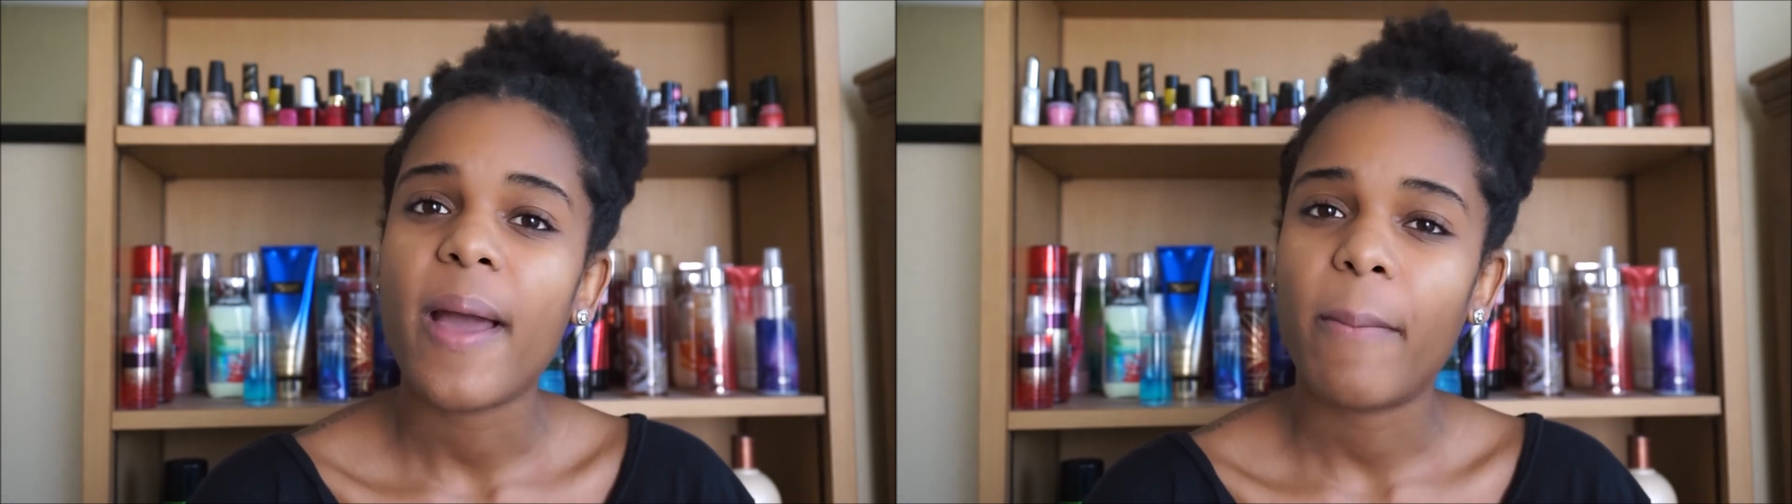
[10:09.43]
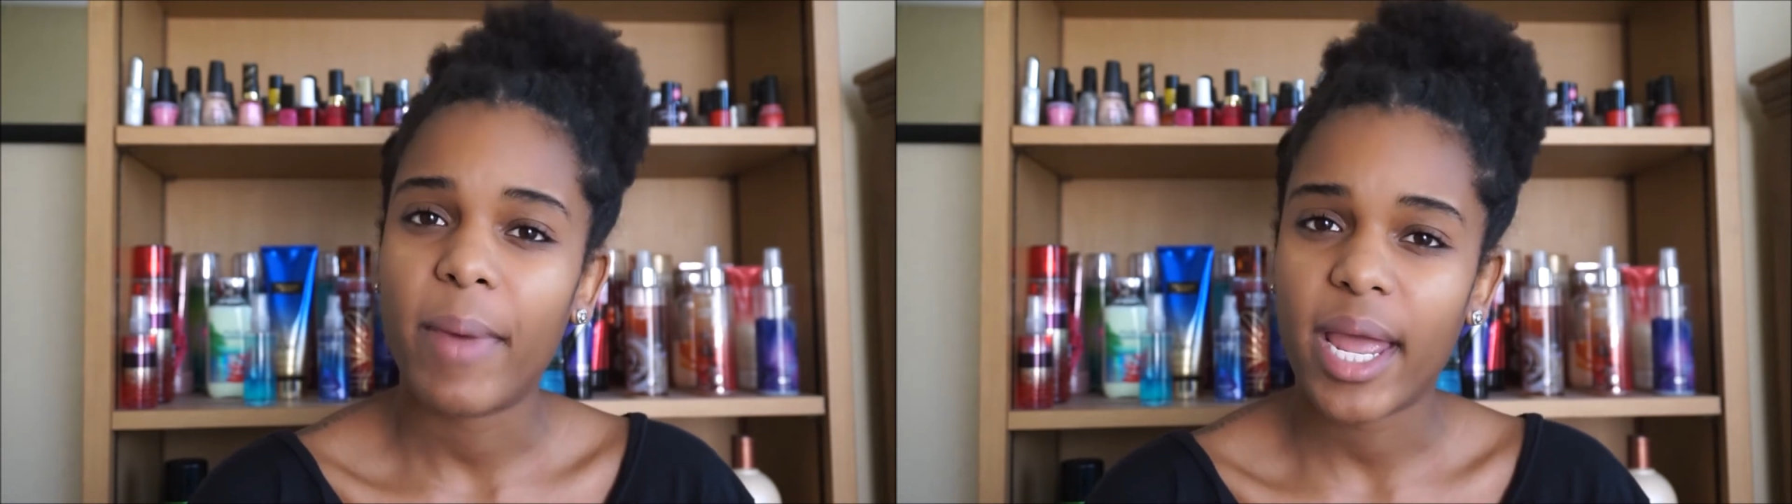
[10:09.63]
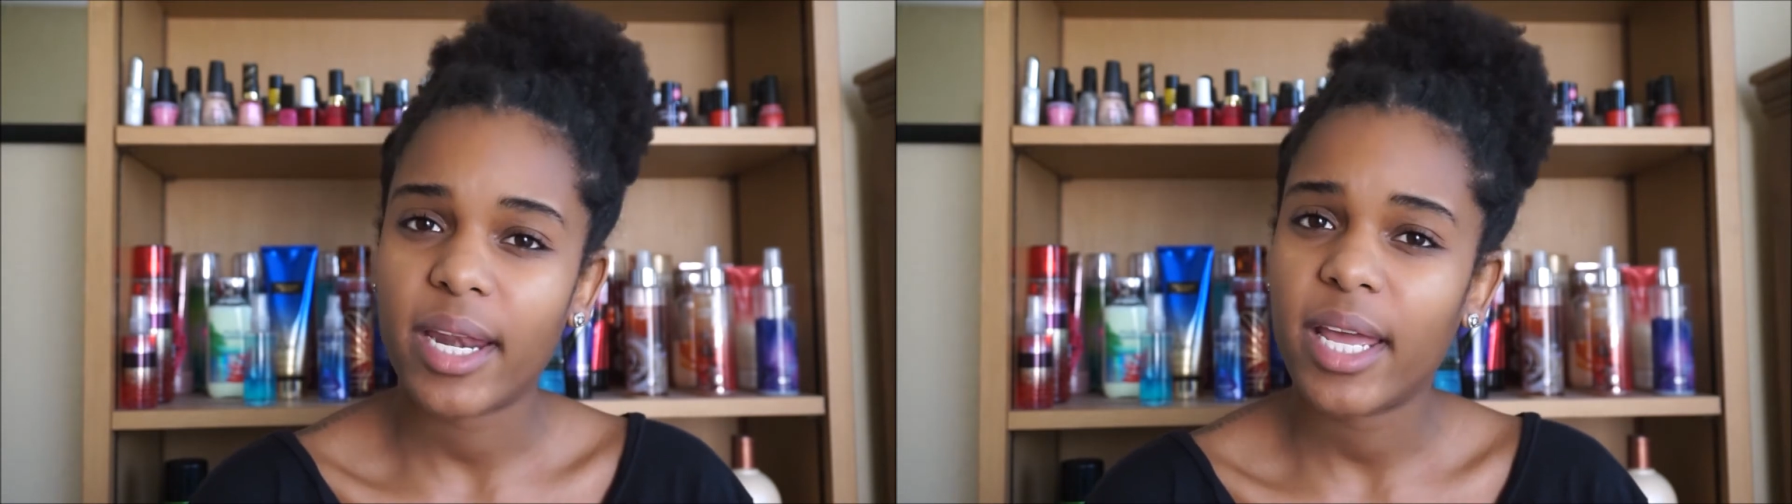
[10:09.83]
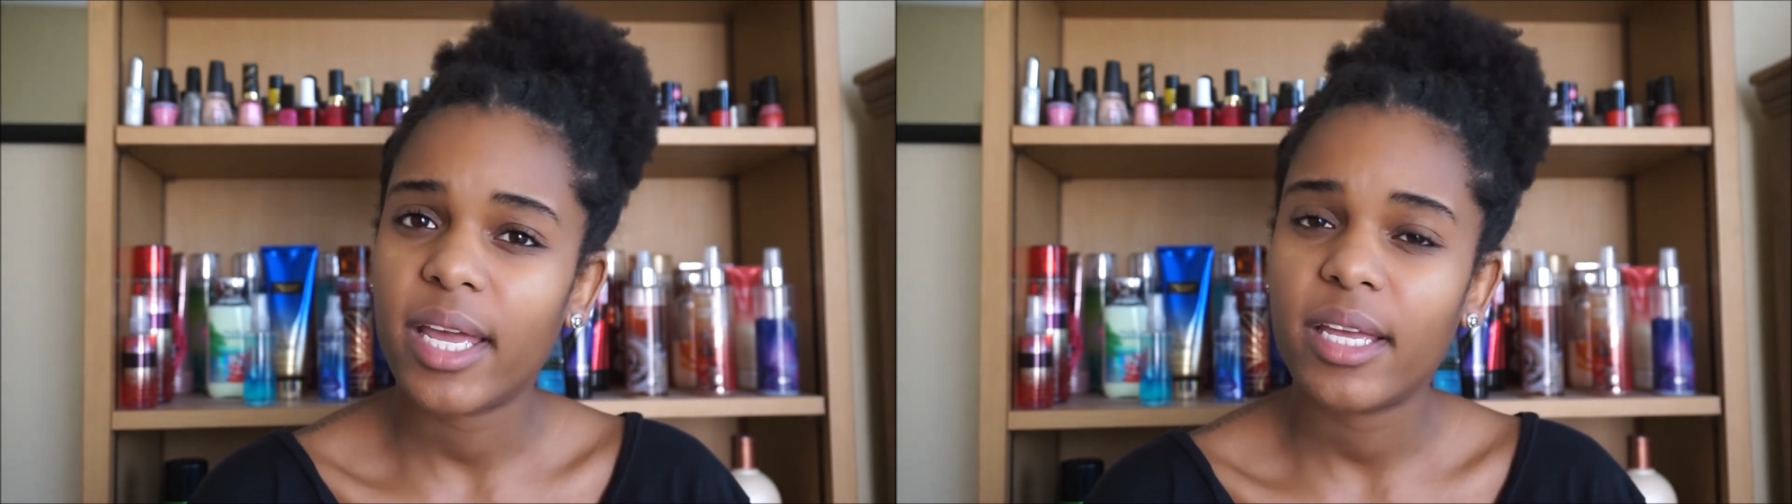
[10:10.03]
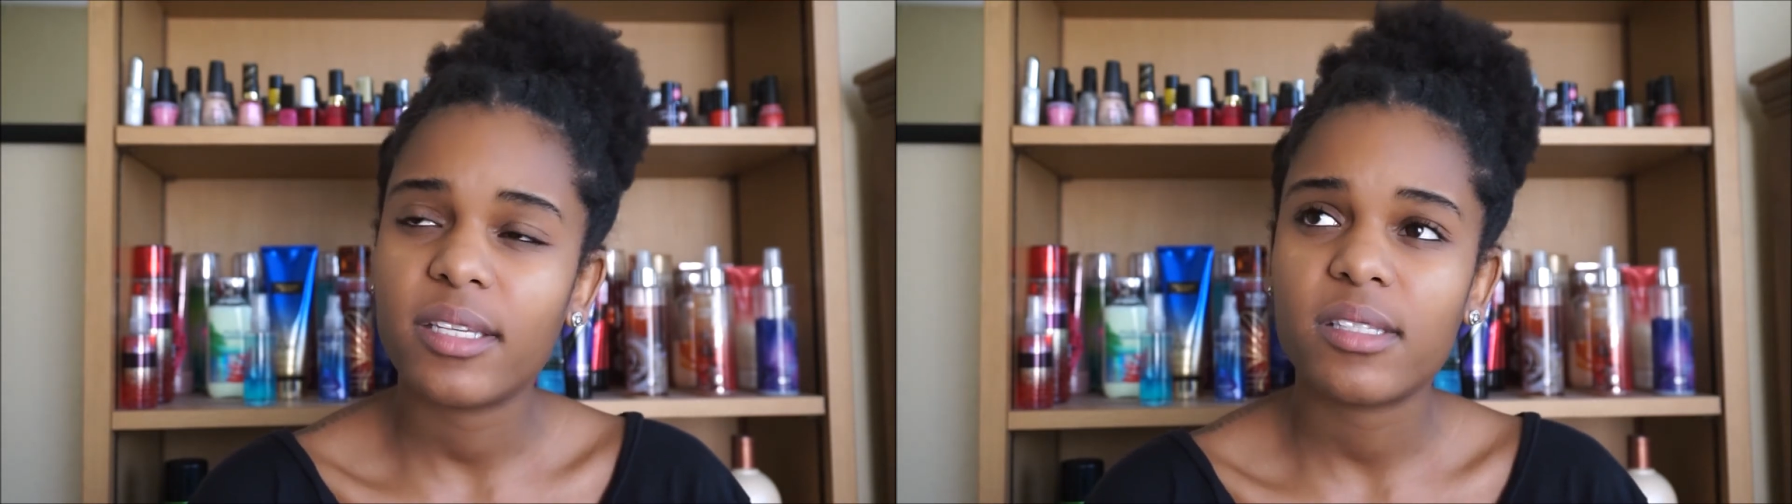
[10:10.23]

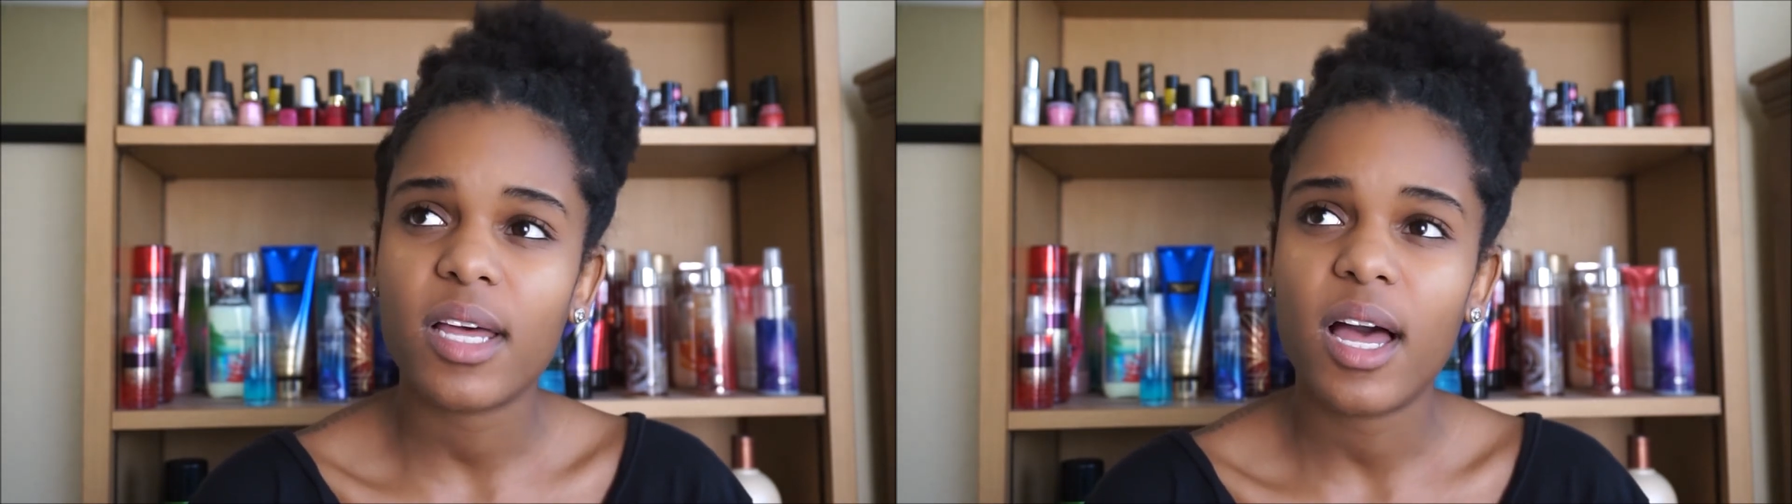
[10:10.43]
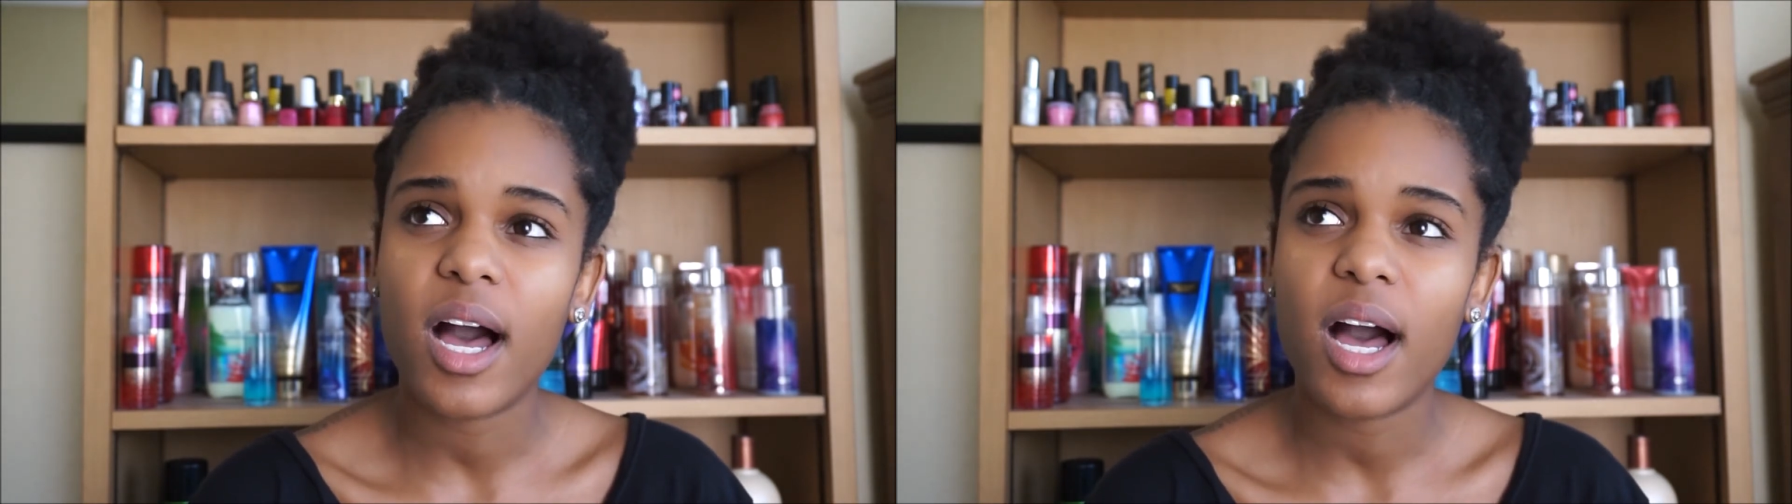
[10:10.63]
Mayonnaise,